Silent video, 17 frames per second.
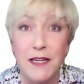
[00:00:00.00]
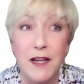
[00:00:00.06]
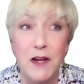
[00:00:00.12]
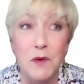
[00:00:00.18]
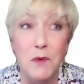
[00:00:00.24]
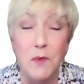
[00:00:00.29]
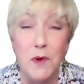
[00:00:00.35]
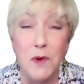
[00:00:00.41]

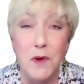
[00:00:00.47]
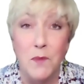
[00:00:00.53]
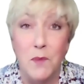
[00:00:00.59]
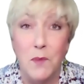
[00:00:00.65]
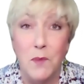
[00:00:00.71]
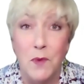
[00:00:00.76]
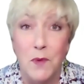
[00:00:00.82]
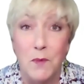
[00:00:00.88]

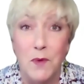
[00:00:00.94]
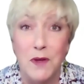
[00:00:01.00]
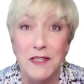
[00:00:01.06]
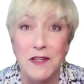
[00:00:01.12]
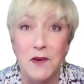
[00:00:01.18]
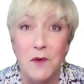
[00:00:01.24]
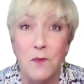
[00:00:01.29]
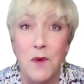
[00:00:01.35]

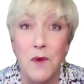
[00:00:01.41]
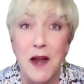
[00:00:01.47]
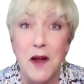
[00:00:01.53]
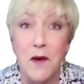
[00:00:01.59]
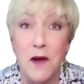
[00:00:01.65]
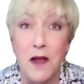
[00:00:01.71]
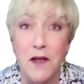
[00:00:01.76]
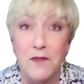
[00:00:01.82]
wasn't
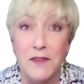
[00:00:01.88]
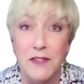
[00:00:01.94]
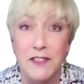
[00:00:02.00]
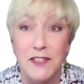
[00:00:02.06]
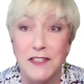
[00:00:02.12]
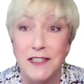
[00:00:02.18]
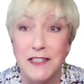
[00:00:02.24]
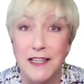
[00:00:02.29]
aware of, and
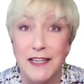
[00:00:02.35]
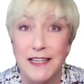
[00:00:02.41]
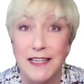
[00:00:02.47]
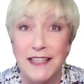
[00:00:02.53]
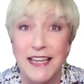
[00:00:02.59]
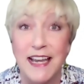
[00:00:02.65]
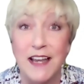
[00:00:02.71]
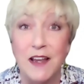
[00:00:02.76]
just like,
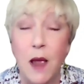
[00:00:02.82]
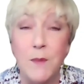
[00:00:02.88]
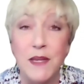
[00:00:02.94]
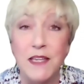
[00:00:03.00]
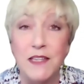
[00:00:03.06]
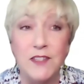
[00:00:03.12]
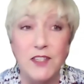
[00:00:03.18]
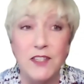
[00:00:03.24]
I
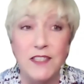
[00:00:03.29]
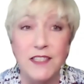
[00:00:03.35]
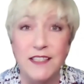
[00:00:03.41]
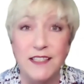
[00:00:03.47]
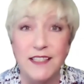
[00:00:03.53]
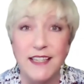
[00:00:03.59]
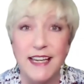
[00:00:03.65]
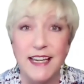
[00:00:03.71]
mean, just
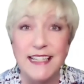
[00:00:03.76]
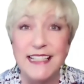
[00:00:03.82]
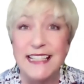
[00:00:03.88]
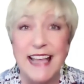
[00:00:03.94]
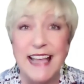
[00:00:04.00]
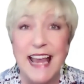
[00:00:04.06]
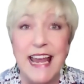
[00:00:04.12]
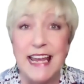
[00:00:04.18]

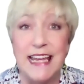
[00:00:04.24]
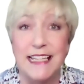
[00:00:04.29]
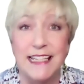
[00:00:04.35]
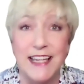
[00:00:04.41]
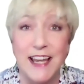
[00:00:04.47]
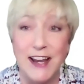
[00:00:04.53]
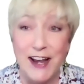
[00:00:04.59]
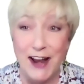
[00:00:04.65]
insane,
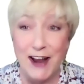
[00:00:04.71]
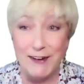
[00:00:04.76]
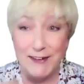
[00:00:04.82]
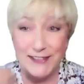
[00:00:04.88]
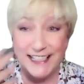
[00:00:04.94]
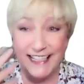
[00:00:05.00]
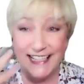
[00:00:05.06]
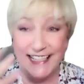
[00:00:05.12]

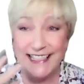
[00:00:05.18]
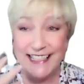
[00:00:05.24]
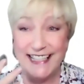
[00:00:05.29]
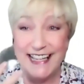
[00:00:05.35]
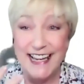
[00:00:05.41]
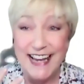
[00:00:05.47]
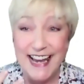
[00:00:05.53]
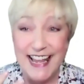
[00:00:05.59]

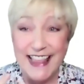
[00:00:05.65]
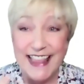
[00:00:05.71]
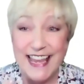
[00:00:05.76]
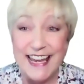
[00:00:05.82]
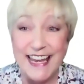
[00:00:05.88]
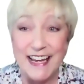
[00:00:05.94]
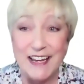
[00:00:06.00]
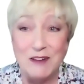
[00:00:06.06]
just
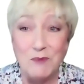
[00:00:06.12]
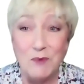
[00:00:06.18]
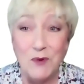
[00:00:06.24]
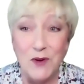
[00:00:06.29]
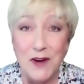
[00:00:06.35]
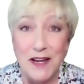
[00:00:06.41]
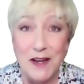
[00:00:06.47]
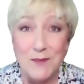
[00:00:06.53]
thinking and
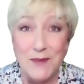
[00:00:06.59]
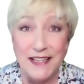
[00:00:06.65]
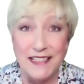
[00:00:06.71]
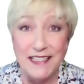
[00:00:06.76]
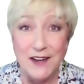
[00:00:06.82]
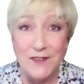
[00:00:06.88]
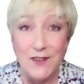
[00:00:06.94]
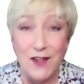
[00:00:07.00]
worrying about
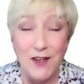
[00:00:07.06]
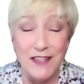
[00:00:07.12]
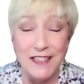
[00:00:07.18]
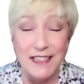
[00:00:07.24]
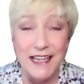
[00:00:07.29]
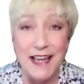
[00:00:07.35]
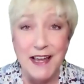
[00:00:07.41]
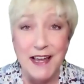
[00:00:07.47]
stuff all the
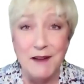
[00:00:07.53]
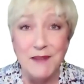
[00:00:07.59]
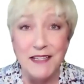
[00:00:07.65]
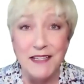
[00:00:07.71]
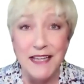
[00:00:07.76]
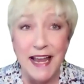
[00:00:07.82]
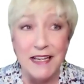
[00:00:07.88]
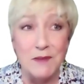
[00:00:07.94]
time.
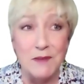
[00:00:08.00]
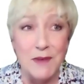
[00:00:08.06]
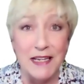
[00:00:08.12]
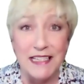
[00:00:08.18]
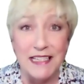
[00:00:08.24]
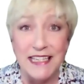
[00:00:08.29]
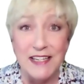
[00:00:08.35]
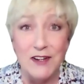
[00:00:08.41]
And I had to make
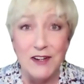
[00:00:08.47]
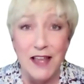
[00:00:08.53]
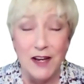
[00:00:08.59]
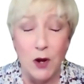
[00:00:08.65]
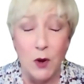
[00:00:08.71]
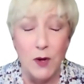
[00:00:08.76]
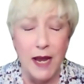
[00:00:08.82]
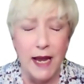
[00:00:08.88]
a deal,
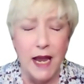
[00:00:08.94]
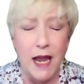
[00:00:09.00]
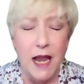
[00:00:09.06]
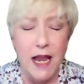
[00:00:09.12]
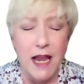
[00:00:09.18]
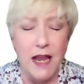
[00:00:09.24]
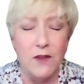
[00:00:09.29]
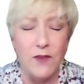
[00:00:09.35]
like, okay,
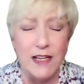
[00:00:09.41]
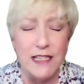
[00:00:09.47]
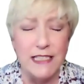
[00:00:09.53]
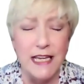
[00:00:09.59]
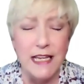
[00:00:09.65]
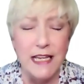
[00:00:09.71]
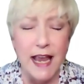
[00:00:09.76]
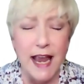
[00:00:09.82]
if I
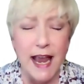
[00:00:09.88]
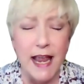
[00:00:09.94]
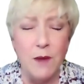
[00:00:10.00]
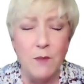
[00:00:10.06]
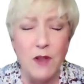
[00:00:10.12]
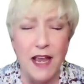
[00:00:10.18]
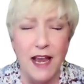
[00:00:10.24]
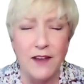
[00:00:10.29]
see the
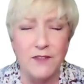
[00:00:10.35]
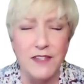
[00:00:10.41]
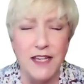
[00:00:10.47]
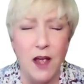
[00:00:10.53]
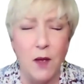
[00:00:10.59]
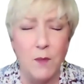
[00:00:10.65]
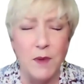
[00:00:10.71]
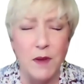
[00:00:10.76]
animal, I have to
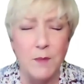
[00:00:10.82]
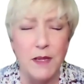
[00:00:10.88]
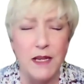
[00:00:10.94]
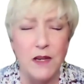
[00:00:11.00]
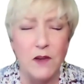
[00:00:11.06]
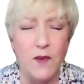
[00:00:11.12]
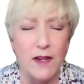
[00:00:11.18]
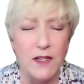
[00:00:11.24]
help it, but
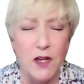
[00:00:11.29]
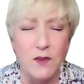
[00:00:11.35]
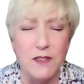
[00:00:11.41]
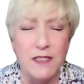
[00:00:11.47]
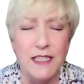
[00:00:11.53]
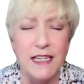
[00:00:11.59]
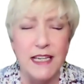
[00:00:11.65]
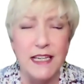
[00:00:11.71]
if I don't
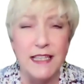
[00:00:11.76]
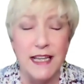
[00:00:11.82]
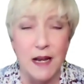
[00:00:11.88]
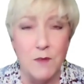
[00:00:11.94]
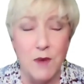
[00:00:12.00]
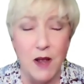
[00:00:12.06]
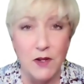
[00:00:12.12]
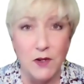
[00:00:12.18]
see it, then
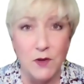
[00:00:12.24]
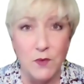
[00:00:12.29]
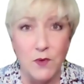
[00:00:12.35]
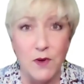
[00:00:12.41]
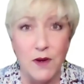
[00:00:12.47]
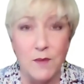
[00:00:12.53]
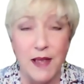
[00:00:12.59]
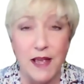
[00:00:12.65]
I'm not going to
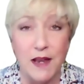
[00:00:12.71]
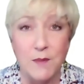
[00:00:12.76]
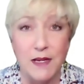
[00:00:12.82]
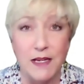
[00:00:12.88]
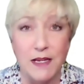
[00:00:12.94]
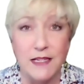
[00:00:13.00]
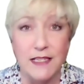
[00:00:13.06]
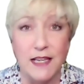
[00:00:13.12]
worry about it,
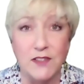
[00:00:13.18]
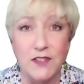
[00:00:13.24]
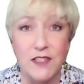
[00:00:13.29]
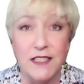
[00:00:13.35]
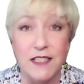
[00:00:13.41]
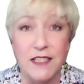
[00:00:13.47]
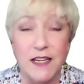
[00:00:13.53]
because I just,